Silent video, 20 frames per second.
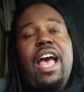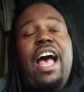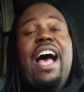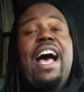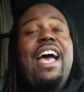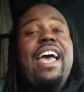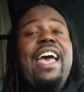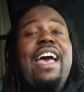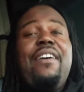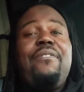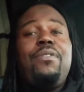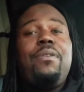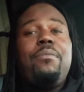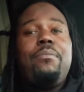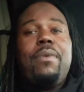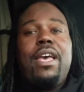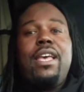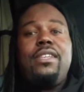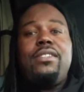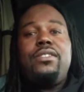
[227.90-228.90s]
I
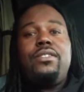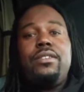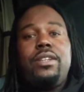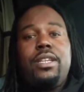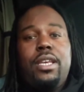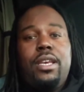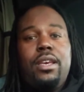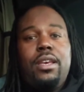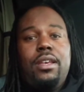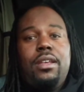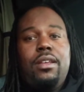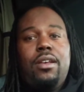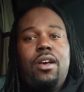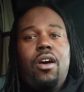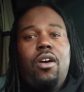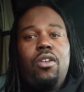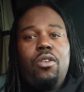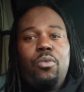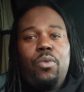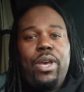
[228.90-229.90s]
haven't mastered yet,
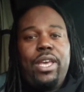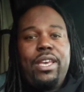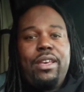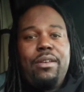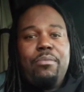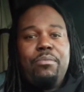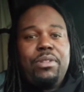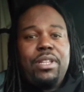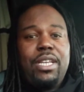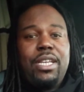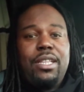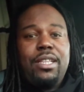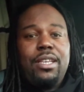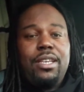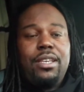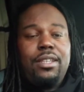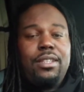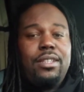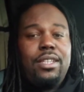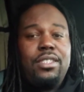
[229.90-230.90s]
all the way
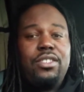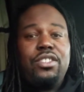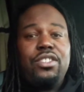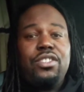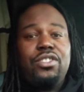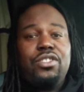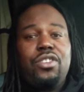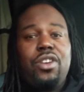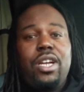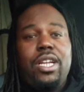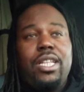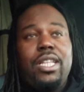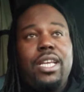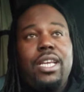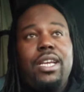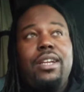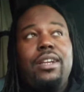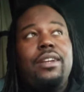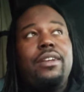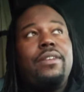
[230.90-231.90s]
completely. Let's just start
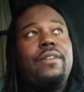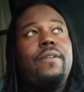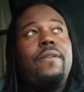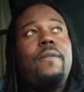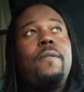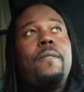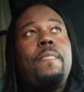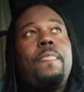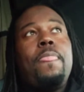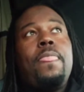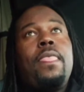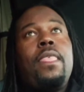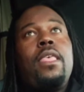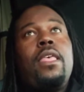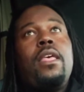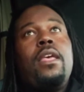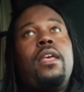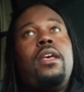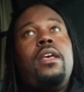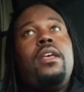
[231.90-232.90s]
there.
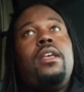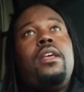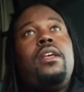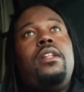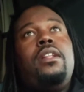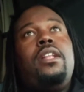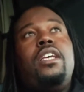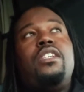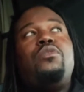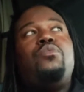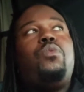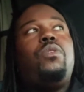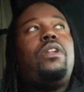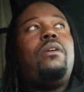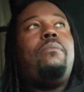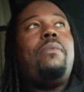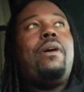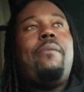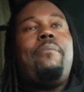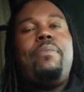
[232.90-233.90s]
That's one
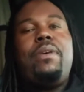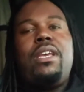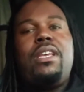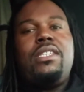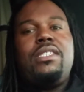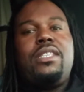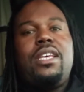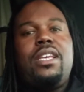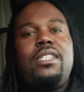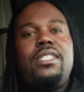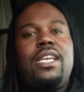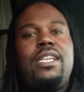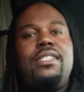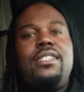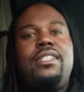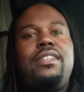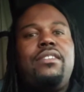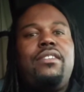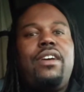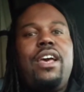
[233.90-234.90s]
of my biggest things. I
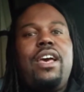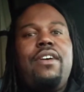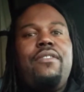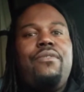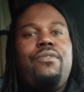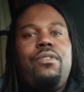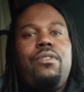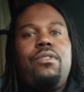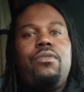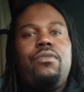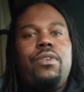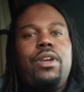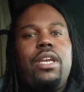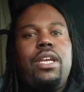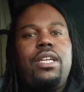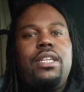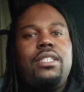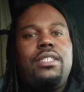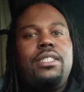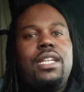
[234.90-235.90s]
still have road
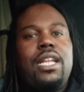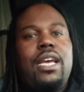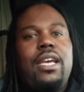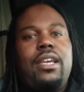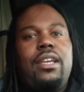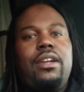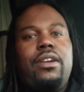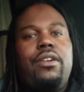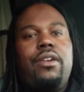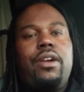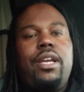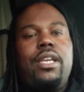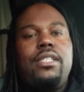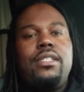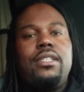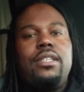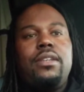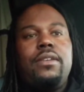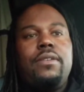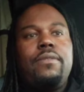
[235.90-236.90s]
rage, like
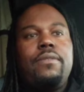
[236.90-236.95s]
crazy.